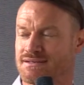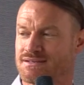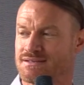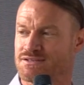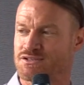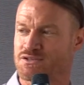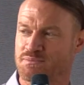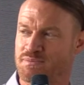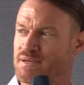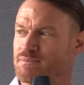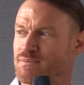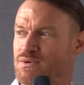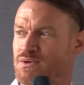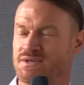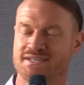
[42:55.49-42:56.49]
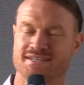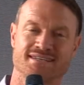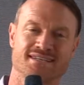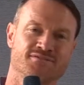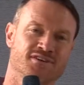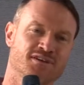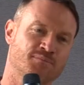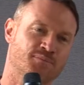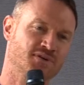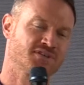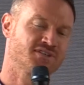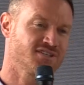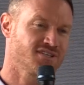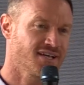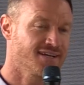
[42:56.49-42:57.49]
to people who didn't even
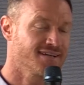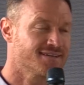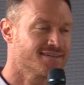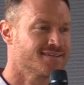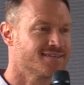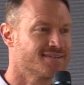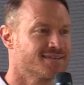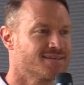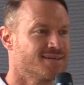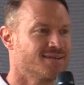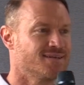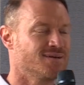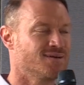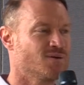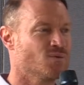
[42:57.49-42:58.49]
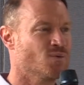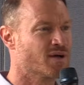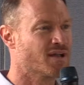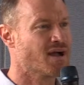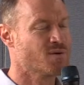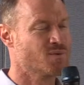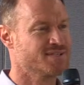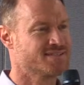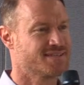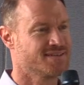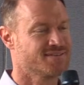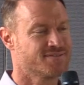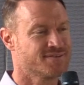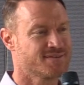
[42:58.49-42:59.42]
appreciate what I was giving?